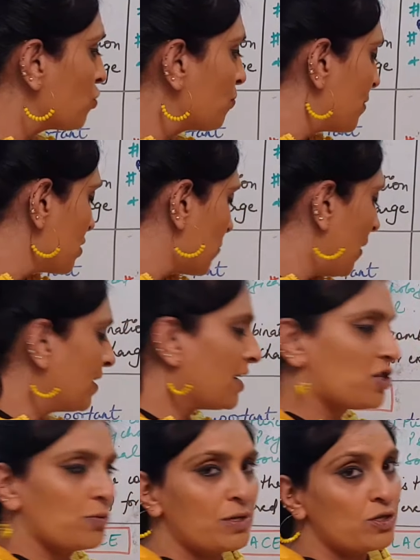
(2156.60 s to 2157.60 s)
to persuade
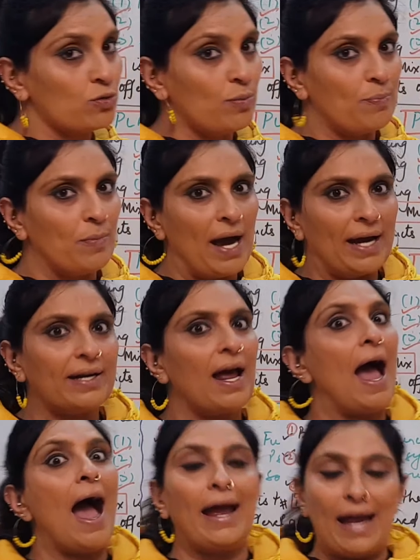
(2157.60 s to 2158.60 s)
customers to buy it.
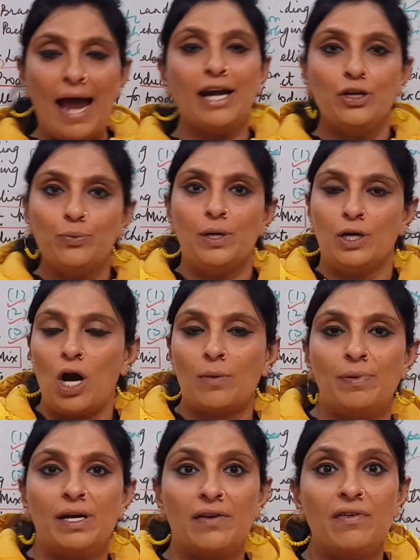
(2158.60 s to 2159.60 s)
And you will not
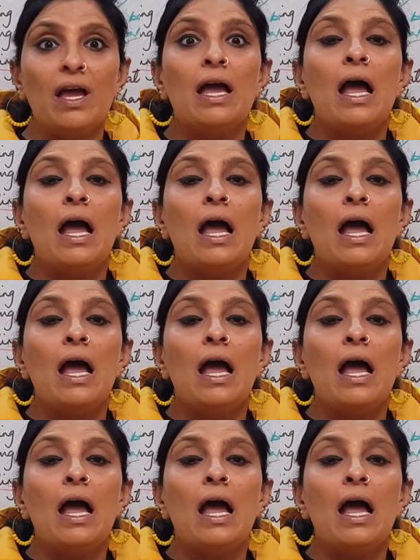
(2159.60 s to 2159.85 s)
believe,